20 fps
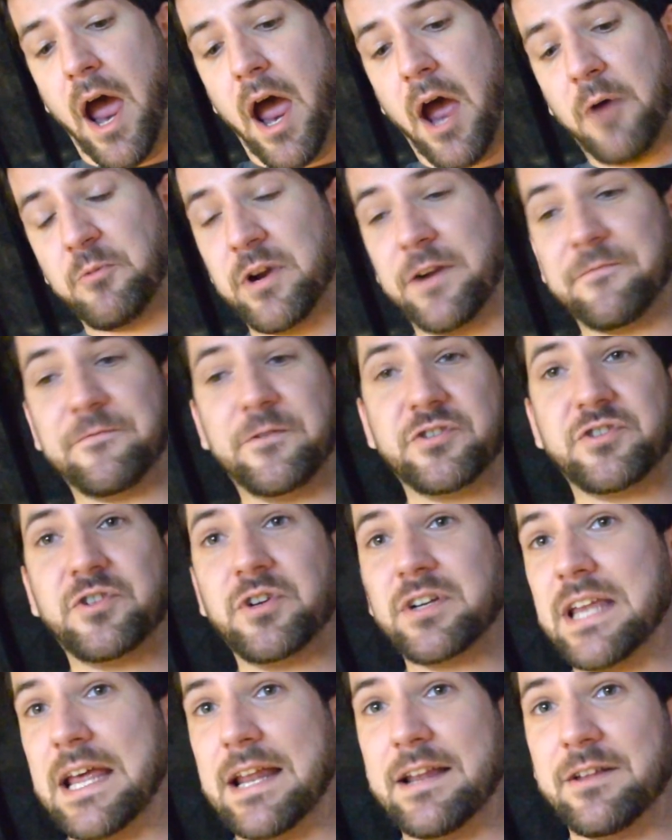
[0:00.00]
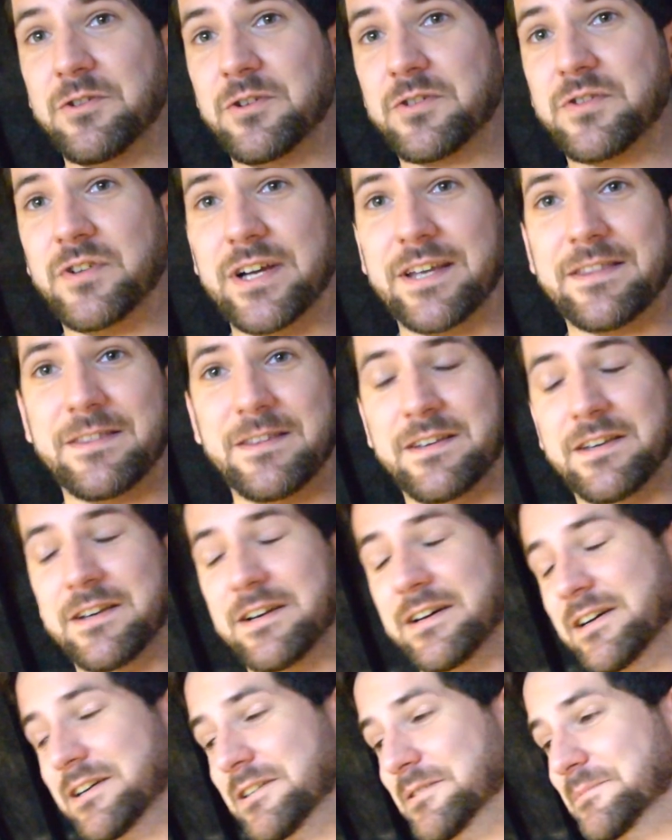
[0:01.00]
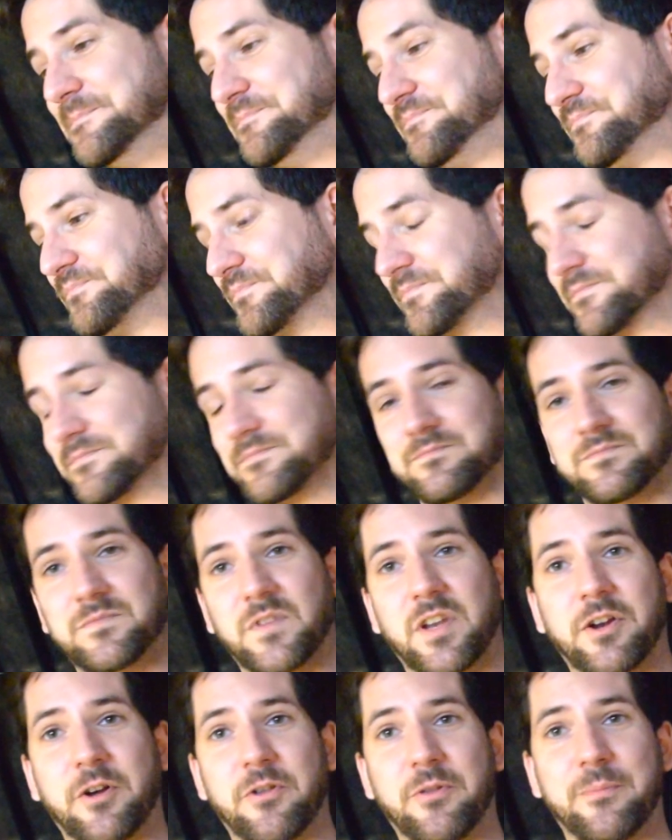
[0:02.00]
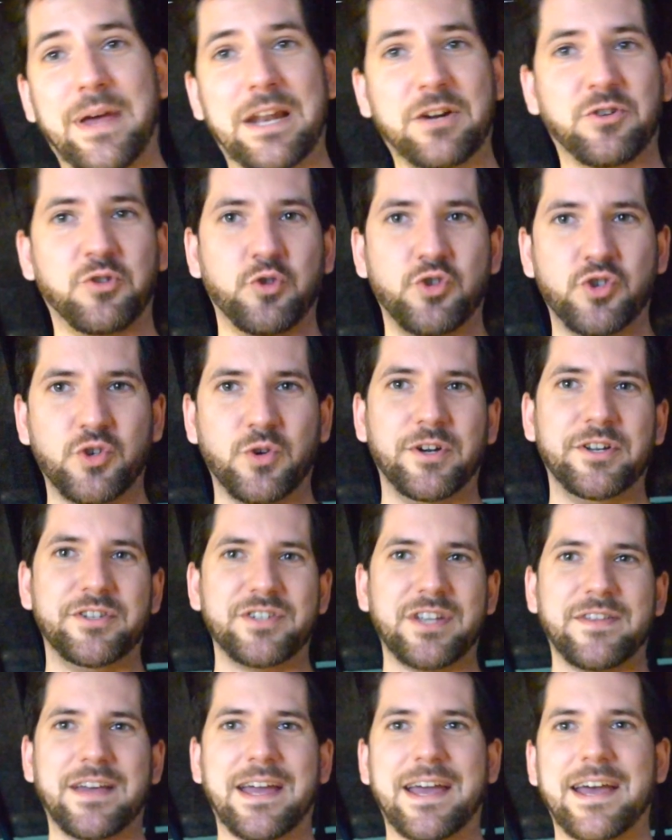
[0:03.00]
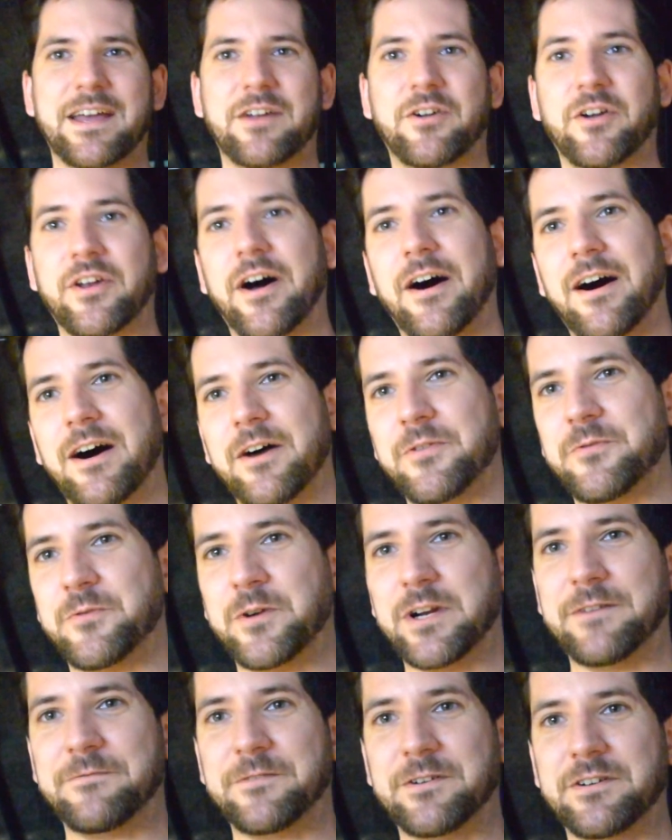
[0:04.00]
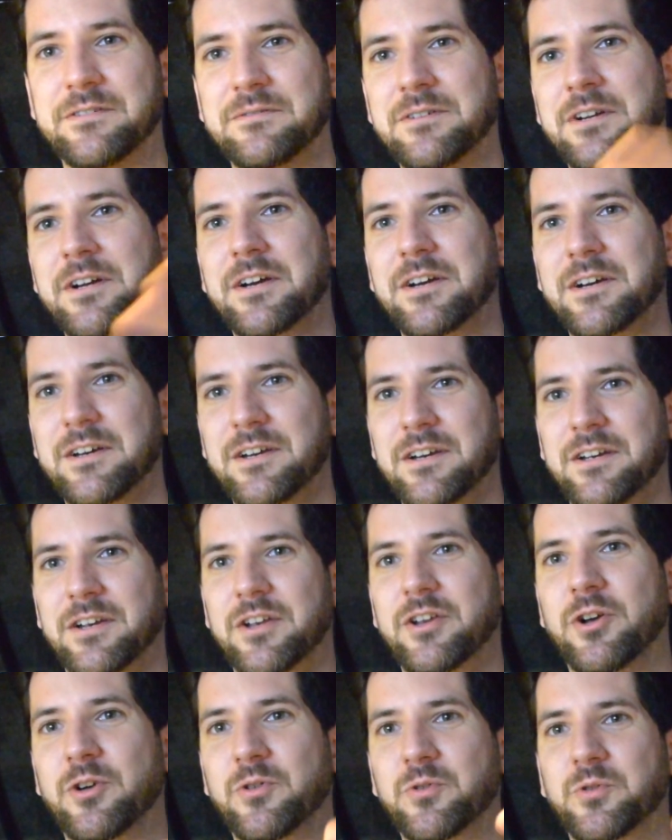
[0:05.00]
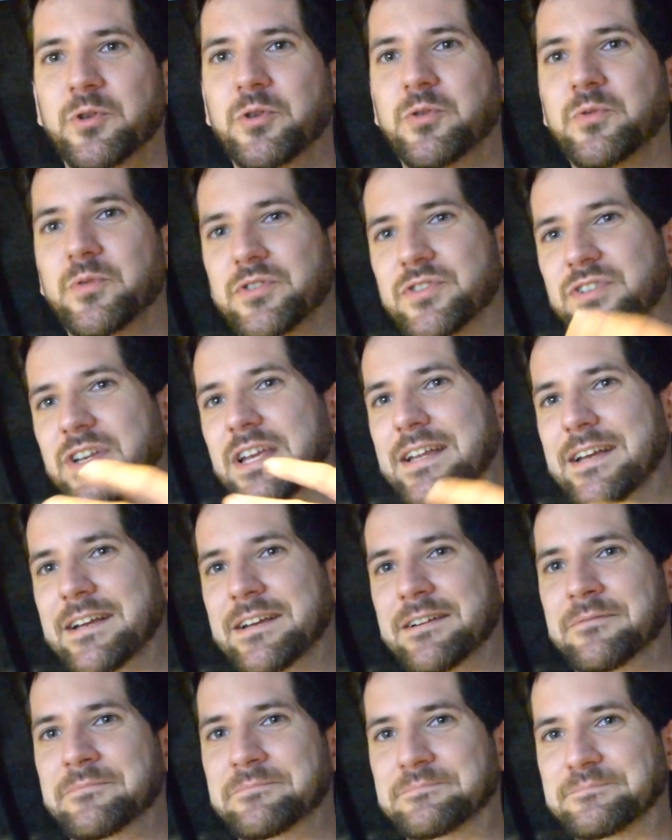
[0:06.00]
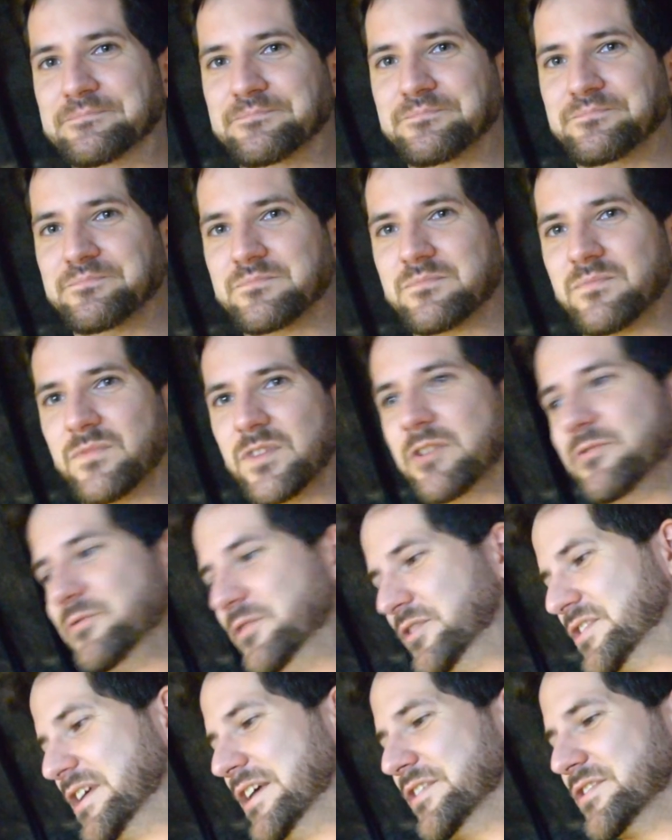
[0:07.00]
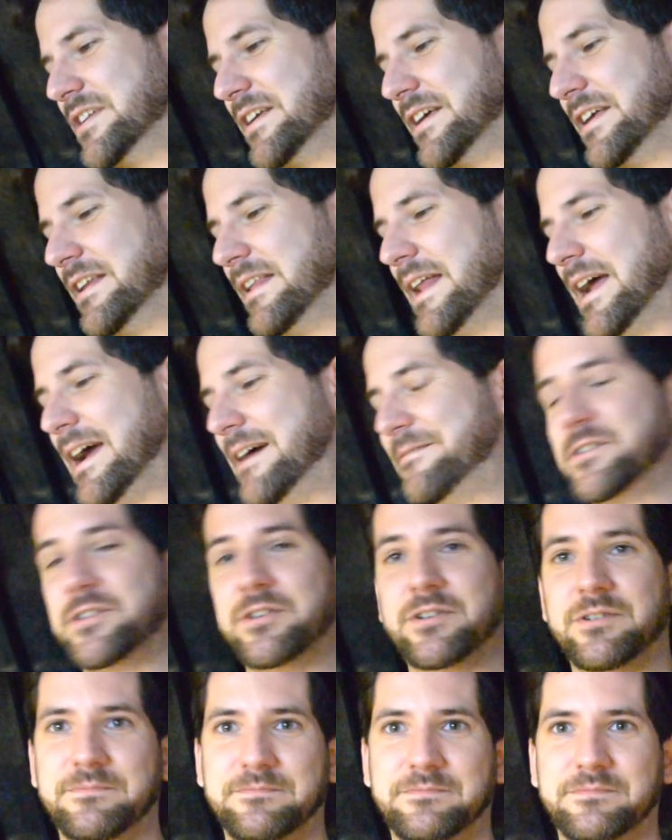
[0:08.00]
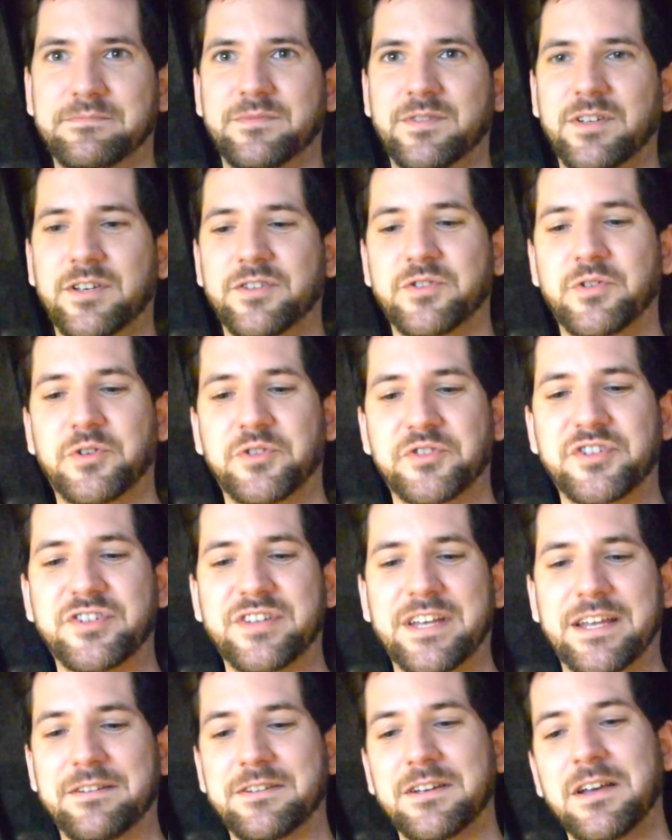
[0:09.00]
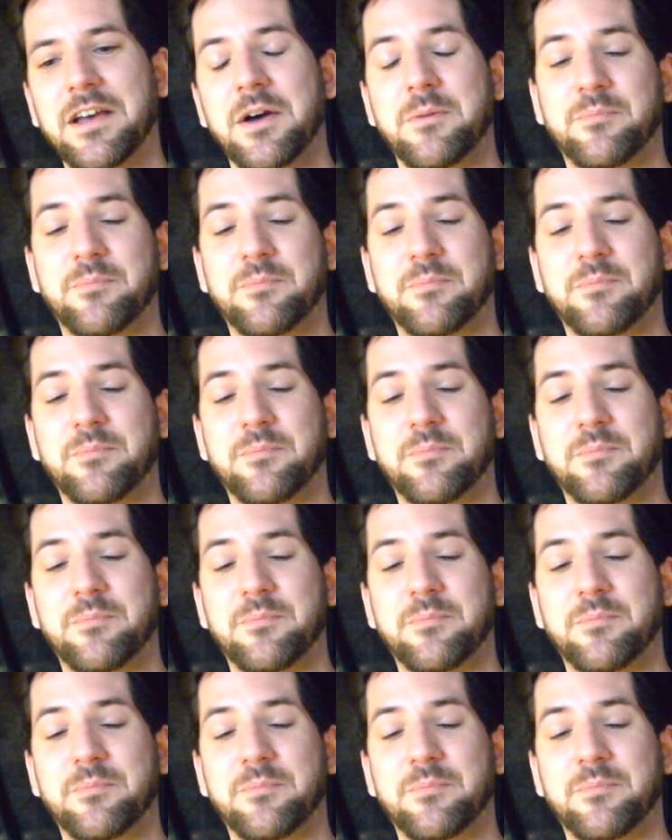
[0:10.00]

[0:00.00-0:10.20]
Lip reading: When I first looked at it, it looked like the medical droids that they had on Hoth whenever Luke was getting resuscitated after his little stint.